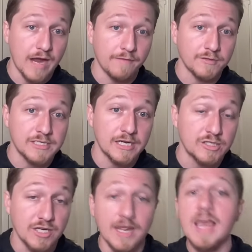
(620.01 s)

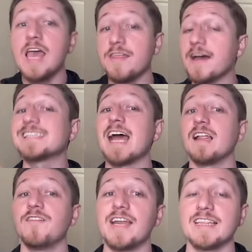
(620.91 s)
conversation, thus
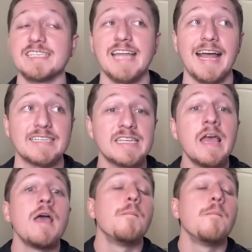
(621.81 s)
elevating the stats.